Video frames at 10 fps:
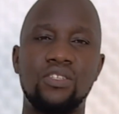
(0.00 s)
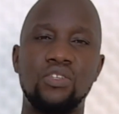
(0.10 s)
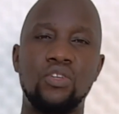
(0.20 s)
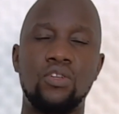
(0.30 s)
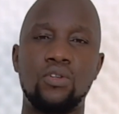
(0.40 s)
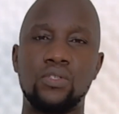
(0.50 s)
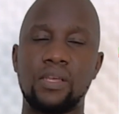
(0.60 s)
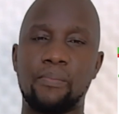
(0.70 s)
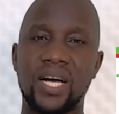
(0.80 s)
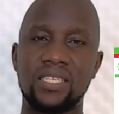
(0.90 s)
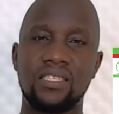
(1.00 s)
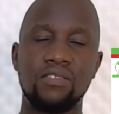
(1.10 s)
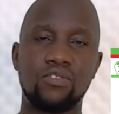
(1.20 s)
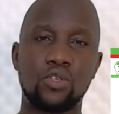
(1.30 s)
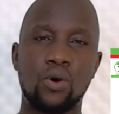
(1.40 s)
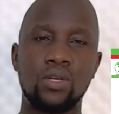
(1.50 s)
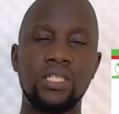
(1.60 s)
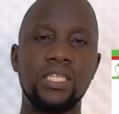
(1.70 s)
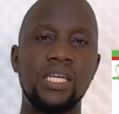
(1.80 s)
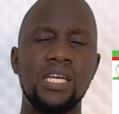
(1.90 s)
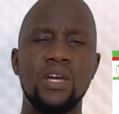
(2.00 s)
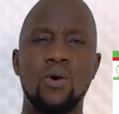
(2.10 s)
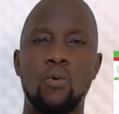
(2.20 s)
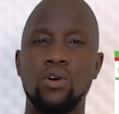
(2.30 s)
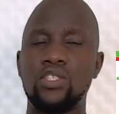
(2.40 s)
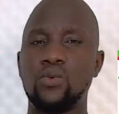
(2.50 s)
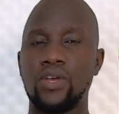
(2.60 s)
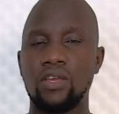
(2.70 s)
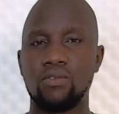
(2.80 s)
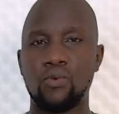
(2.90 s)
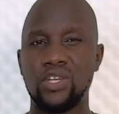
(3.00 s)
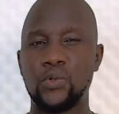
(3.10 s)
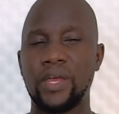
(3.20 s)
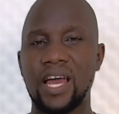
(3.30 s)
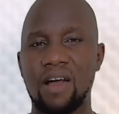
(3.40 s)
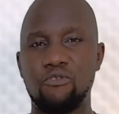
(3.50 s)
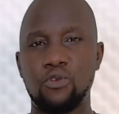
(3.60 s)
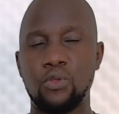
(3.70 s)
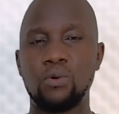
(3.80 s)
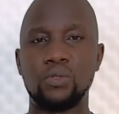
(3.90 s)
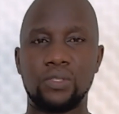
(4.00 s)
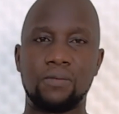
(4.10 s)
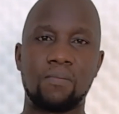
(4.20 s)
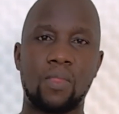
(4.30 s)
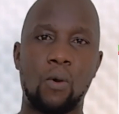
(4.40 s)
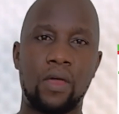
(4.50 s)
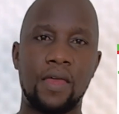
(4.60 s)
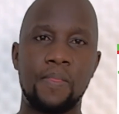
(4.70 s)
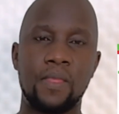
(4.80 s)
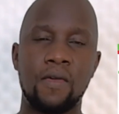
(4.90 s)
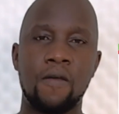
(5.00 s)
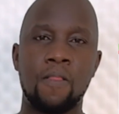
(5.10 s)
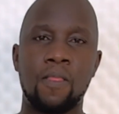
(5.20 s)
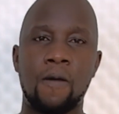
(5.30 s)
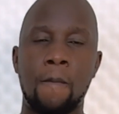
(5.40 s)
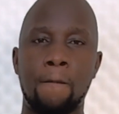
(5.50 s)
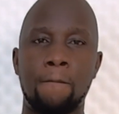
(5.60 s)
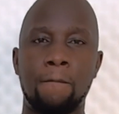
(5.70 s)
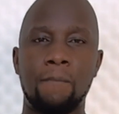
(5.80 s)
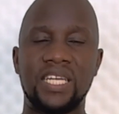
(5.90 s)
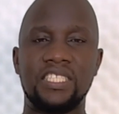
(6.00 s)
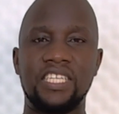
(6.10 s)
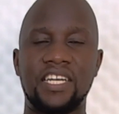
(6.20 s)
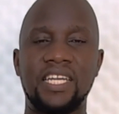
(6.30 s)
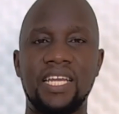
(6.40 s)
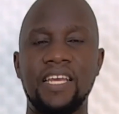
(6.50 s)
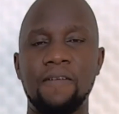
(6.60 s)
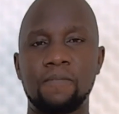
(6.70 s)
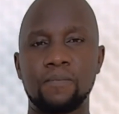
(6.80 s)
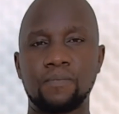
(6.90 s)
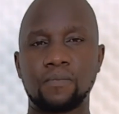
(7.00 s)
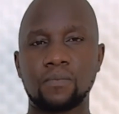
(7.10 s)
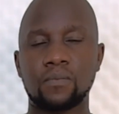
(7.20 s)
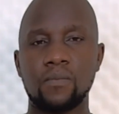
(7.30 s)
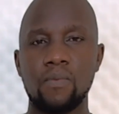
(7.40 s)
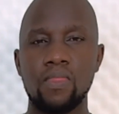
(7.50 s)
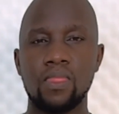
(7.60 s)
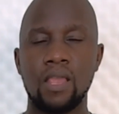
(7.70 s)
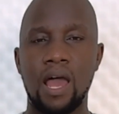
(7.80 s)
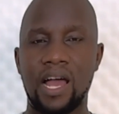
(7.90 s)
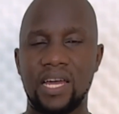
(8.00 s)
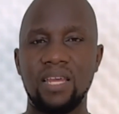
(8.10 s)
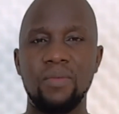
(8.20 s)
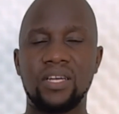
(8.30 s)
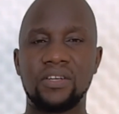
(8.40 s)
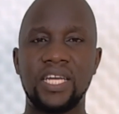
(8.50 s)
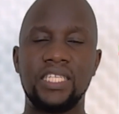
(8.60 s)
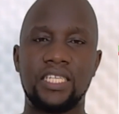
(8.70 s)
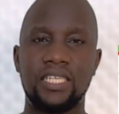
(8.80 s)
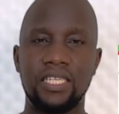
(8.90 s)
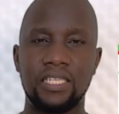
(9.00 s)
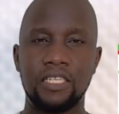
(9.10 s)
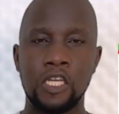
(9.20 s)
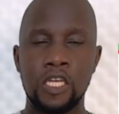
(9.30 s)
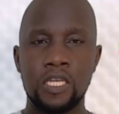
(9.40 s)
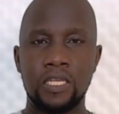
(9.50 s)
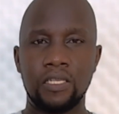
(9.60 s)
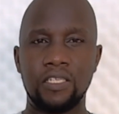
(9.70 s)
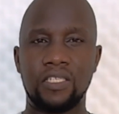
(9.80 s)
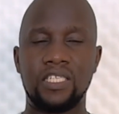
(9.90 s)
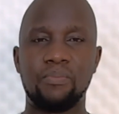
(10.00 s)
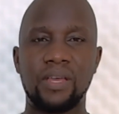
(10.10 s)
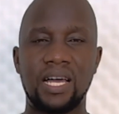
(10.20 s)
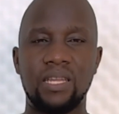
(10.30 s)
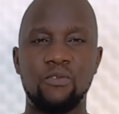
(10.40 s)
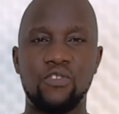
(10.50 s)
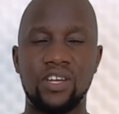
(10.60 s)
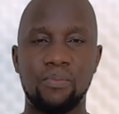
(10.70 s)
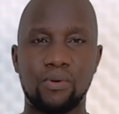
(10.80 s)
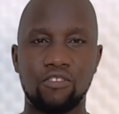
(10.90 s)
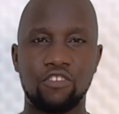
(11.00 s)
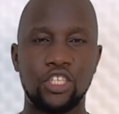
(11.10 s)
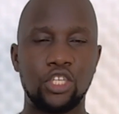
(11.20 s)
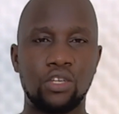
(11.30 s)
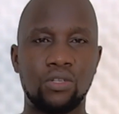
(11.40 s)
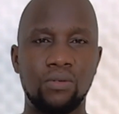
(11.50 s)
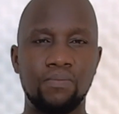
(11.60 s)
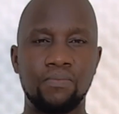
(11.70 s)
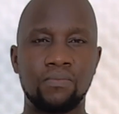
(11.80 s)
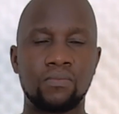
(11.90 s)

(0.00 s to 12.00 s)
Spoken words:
Do you use a passive tone? What do we have to use? Okay. But generally, academic writing is typically very professional.